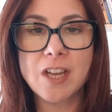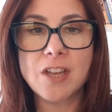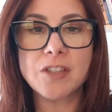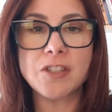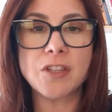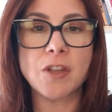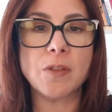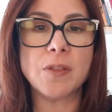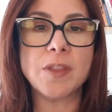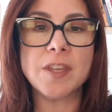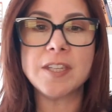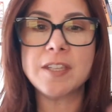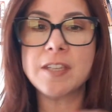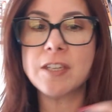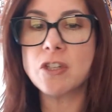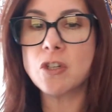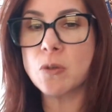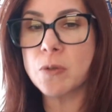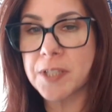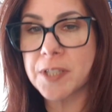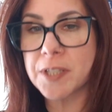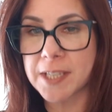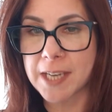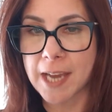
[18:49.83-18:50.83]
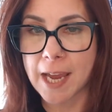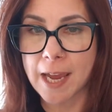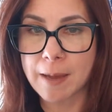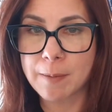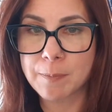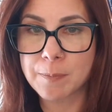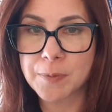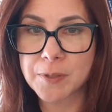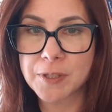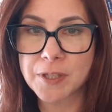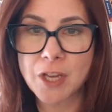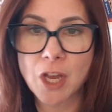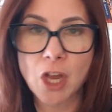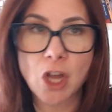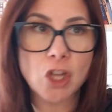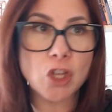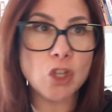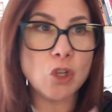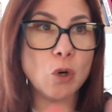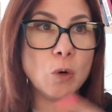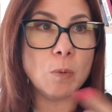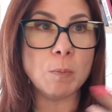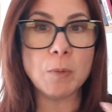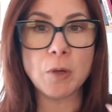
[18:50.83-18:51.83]
So this is your steps.
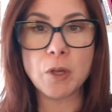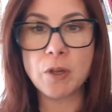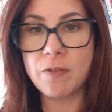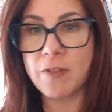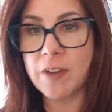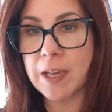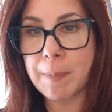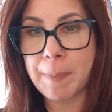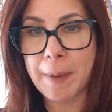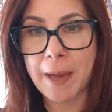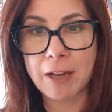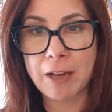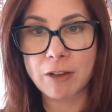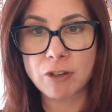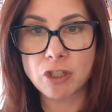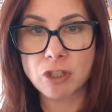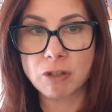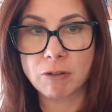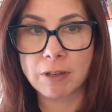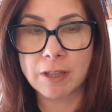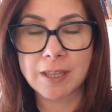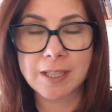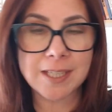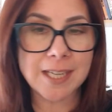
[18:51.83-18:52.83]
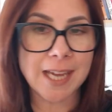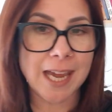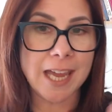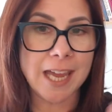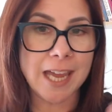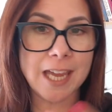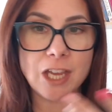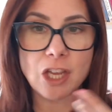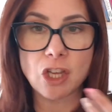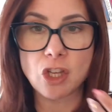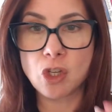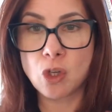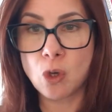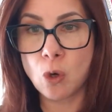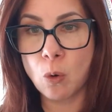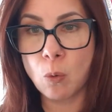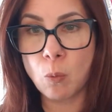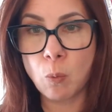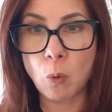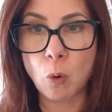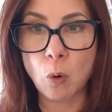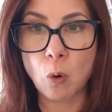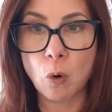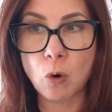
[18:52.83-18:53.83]
You're moving about during the day, your
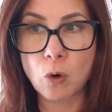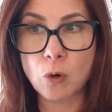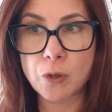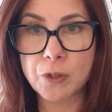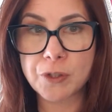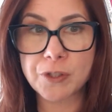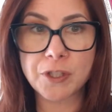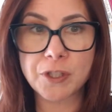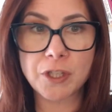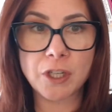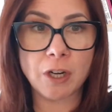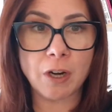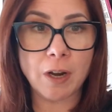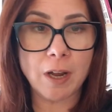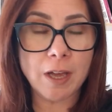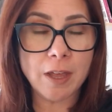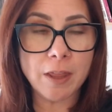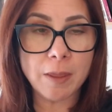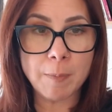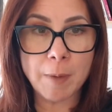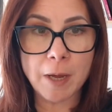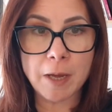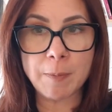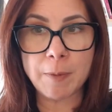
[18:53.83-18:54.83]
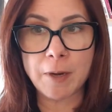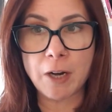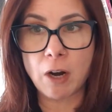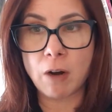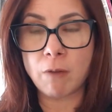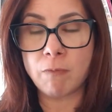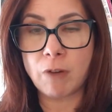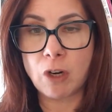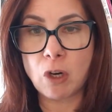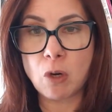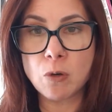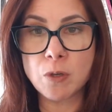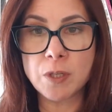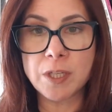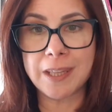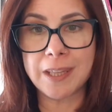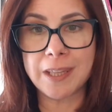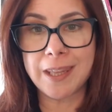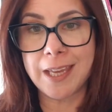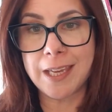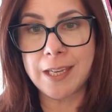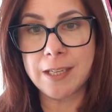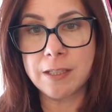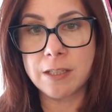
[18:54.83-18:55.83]
walks. At the moment I'm
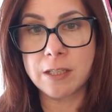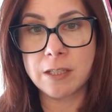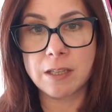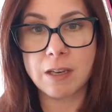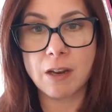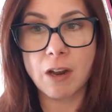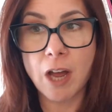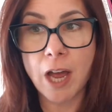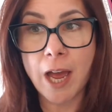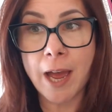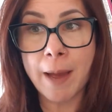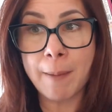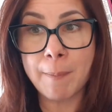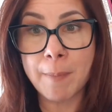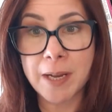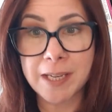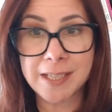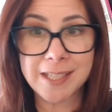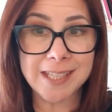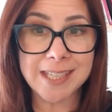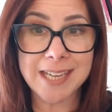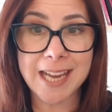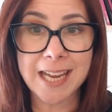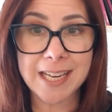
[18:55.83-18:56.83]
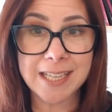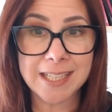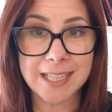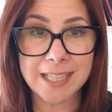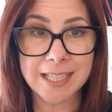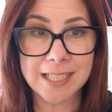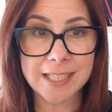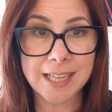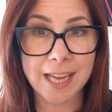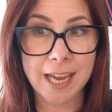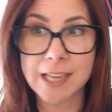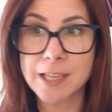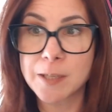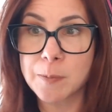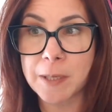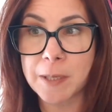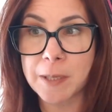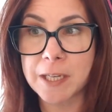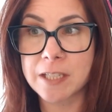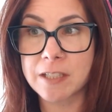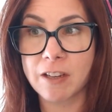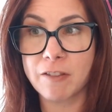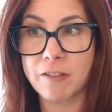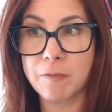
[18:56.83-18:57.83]
recording this at my standing desk
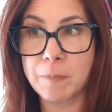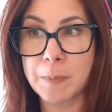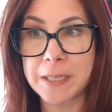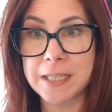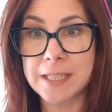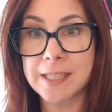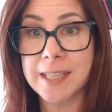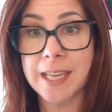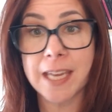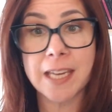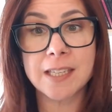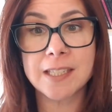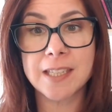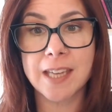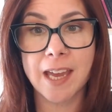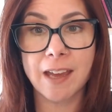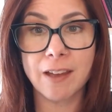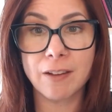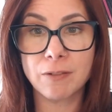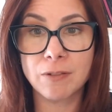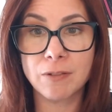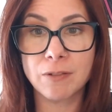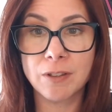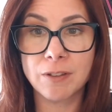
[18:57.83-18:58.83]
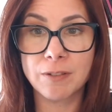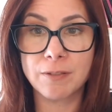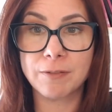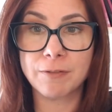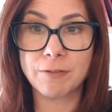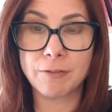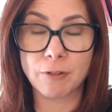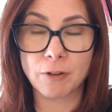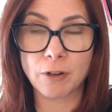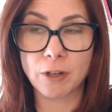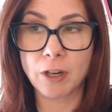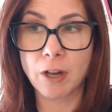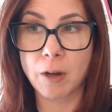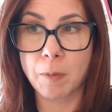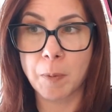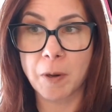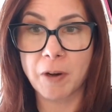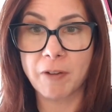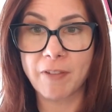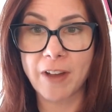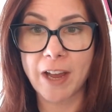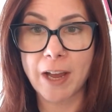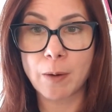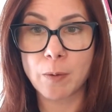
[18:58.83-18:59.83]
because I've been sitting down for a
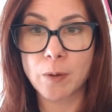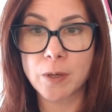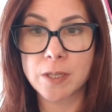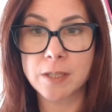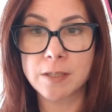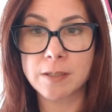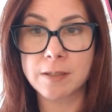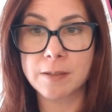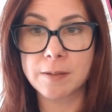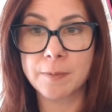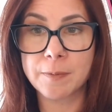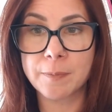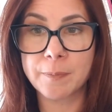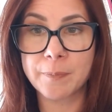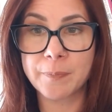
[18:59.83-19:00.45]
couple of hours.